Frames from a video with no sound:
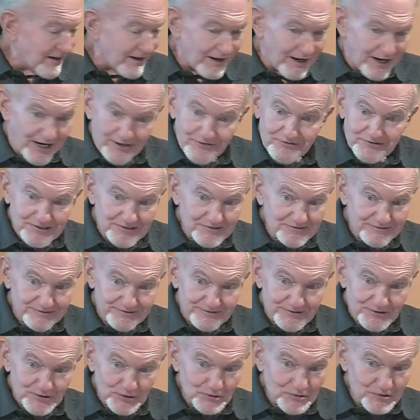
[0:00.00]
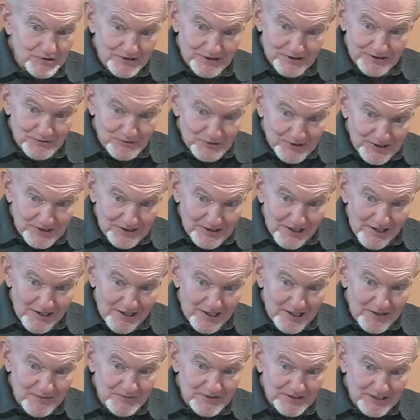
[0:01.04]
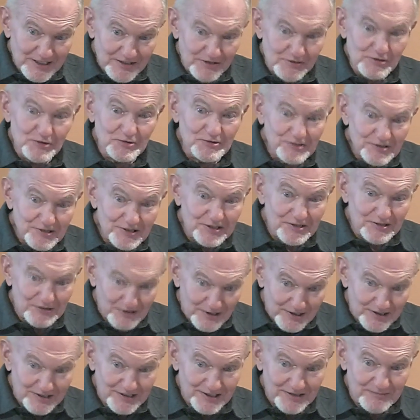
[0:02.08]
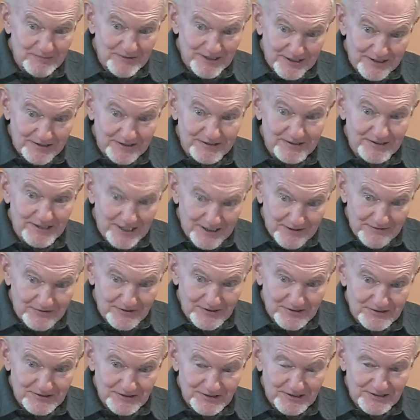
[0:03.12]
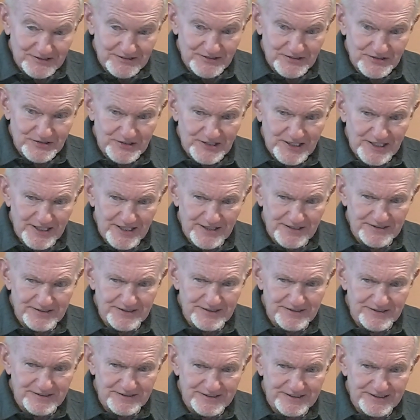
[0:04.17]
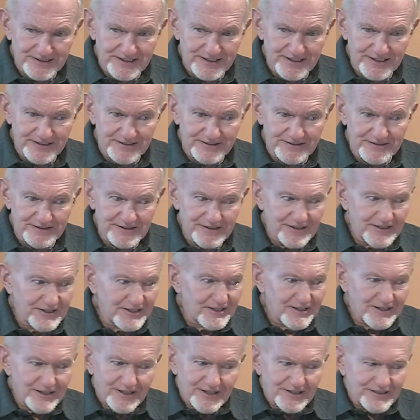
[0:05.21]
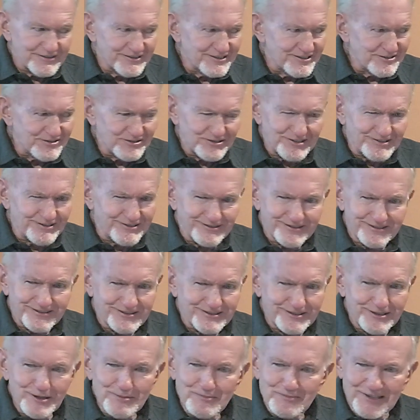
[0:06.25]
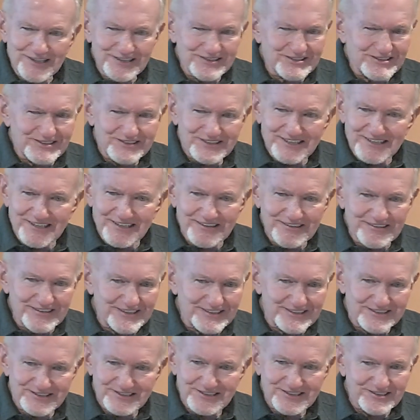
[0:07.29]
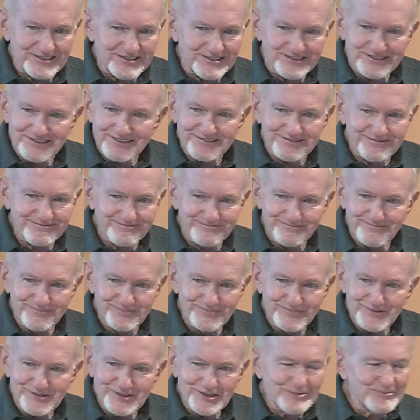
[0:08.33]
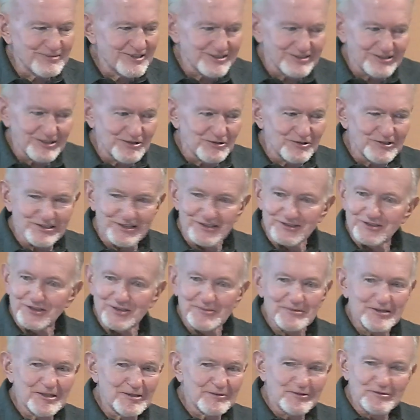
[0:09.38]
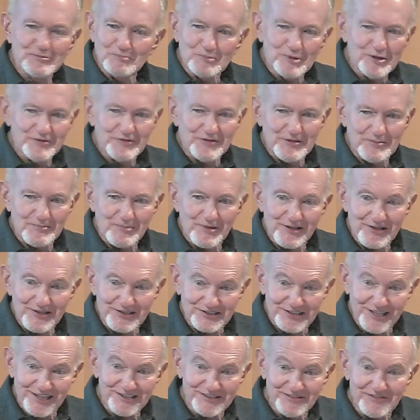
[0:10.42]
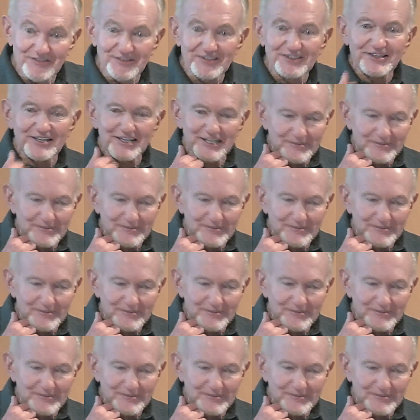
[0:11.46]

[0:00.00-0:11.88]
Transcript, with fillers: I went through it three times, and I was really trying to make an effort to understand it, and there's just too much there. It's just too much going on, too many moving parts. I even thought